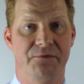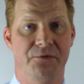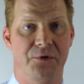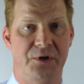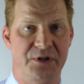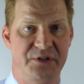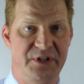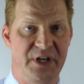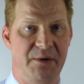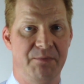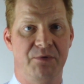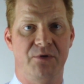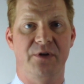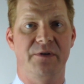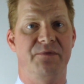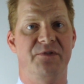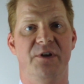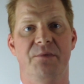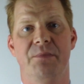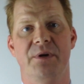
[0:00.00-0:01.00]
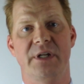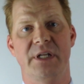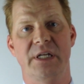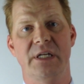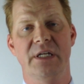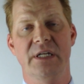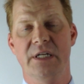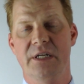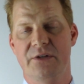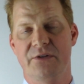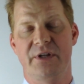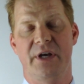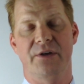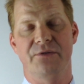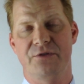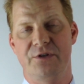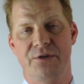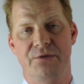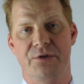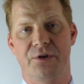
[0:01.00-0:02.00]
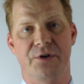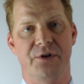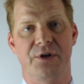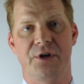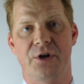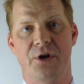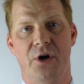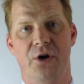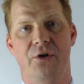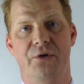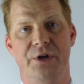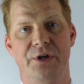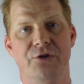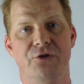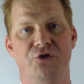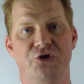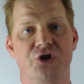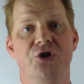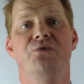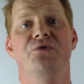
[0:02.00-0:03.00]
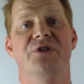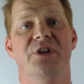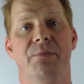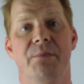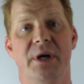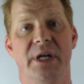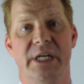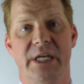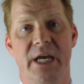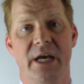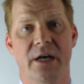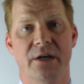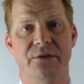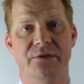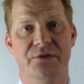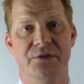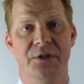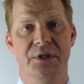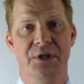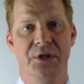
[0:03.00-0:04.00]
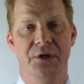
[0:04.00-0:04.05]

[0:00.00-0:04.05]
For example, if somebody tells you they're going to go and shoot somebody else,